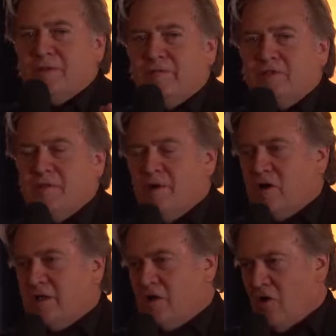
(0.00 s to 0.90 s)
gives the
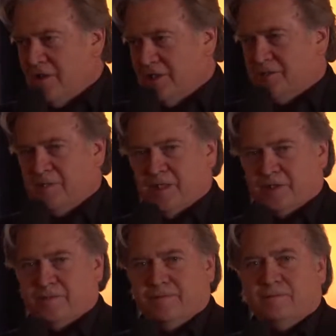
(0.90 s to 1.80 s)
American Carnage
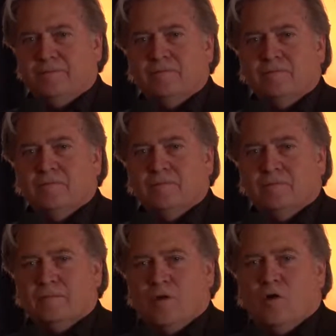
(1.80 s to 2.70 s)
speech.
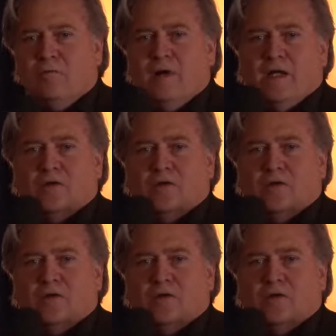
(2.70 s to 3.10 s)
Oh my